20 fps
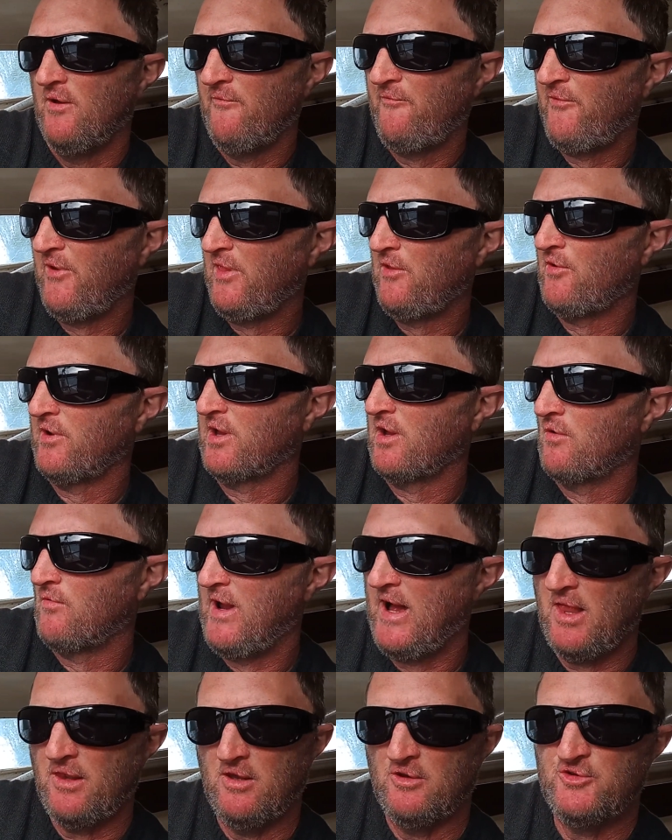feathering it
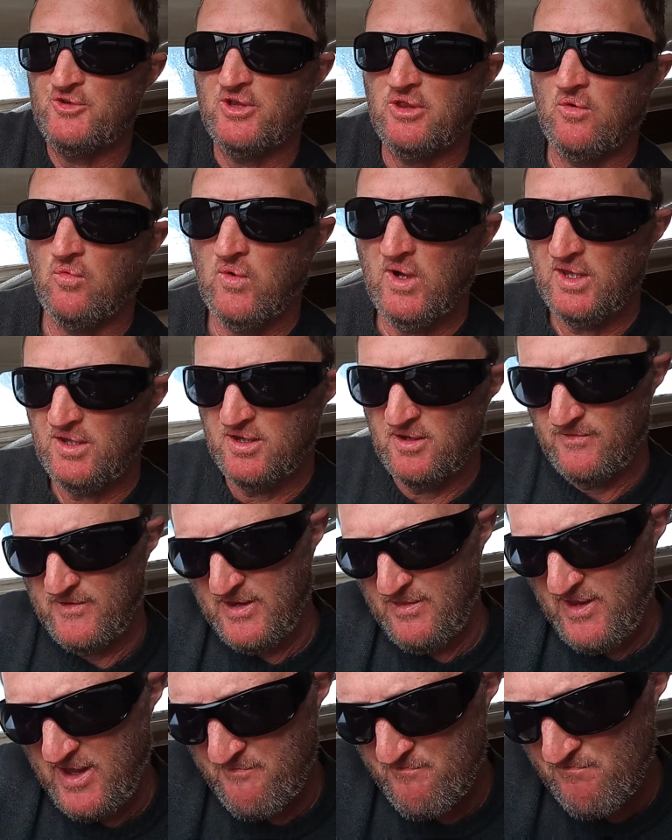round into the wind, and
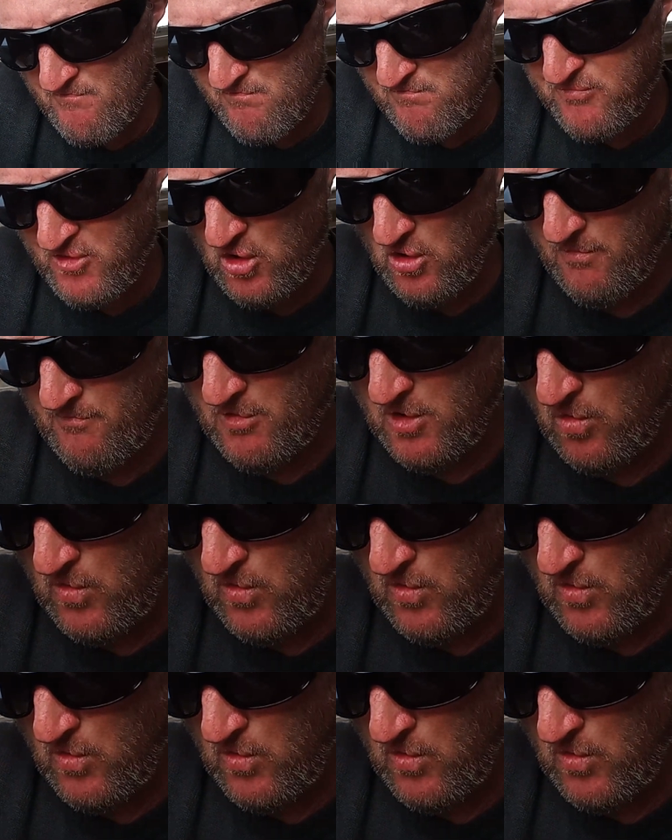then boom, the